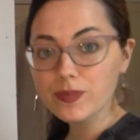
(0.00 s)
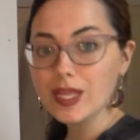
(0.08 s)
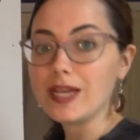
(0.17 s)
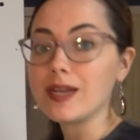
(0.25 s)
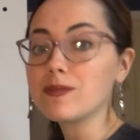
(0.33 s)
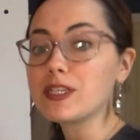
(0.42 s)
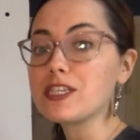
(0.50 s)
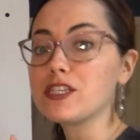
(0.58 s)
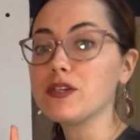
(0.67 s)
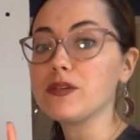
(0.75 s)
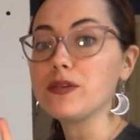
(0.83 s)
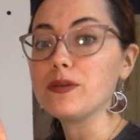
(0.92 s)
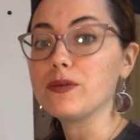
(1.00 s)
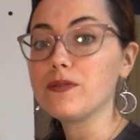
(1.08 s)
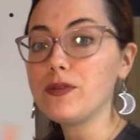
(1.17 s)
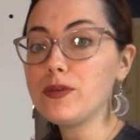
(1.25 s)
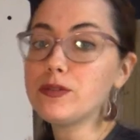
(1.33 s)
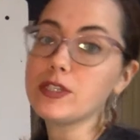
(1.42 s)
and I'm going to show you a
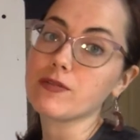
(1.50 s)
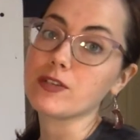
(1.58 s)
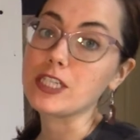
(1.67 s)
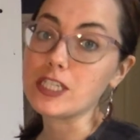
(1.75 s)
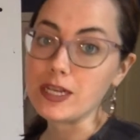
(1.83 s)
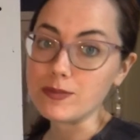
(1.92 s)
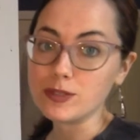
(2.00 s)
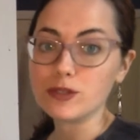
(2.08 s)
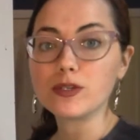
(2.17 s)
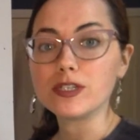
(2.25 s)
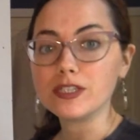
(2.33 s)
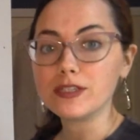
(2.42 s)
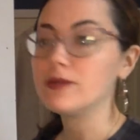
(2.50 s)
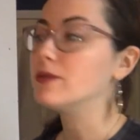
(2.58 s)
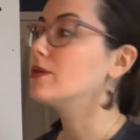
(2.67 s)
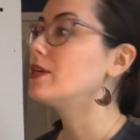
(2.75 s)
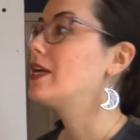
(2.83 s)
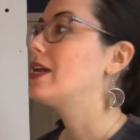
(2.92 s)
few different shapes you can
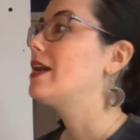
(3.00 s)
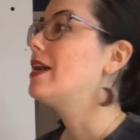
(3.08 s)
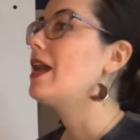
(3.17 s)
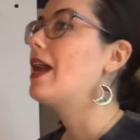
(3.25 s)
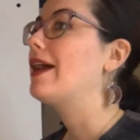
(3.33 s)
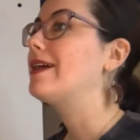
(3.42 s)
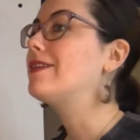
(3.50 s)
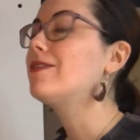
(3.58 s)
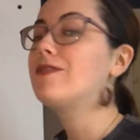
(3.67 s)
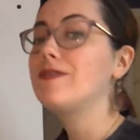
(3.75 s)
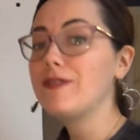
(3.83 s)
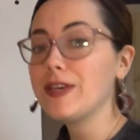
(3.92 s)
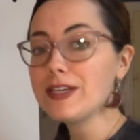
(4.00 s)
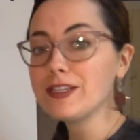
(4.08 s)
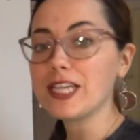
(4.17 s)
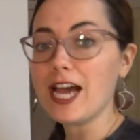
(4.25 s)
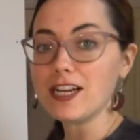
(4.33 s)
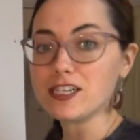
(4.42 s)
do, and fill
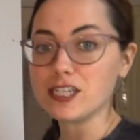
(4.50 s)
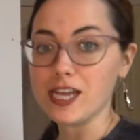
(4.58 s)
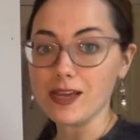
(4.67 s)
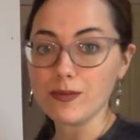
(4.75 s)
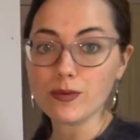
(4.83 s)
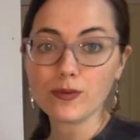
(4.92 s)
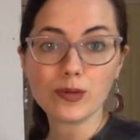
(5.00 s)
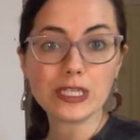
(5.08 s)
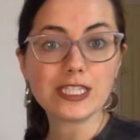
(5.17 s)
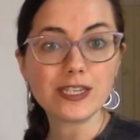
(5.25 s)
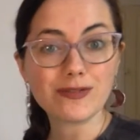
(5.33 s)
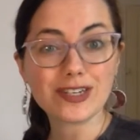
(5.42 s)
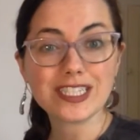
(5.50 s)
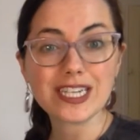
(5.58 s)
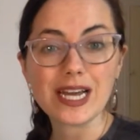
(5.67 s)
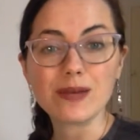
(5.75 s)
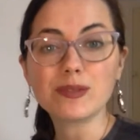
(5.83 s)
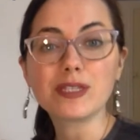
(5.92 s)
that shape with different
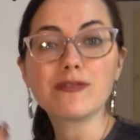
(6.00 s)
types